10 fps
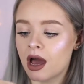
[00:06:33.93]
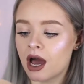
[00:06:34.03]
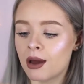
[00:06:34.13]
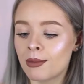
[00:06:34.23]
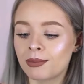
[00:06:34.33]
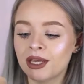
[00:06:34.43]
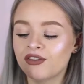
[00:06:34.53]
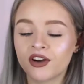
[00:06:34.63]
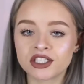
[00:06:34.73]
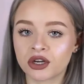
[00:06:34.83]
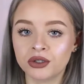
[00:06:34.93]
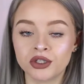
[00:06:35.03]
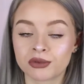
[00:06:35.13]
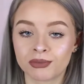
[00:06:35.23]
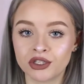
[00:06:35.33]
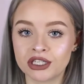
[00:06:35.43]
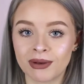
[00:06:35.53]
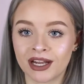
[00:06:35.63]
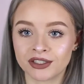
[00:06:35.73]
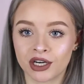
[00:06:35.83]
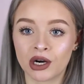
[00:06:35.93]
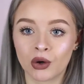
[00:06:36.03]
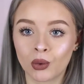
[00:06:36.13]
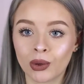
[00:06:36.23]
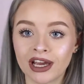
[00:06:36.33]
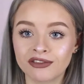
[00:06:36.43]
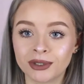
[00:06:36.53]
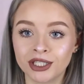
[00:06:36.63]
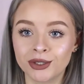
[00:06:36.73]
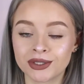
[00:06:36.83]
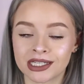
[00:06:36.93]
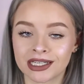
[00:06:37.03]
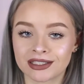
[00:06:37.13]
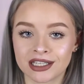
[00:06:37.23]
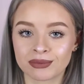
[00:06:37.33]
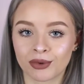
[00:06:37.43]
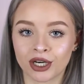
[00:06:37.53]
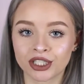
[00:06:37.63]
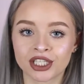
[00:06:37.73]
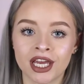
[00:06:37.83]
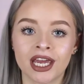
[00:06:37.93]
Um, but if I don't use a beauty blender, all I've been using is this brush.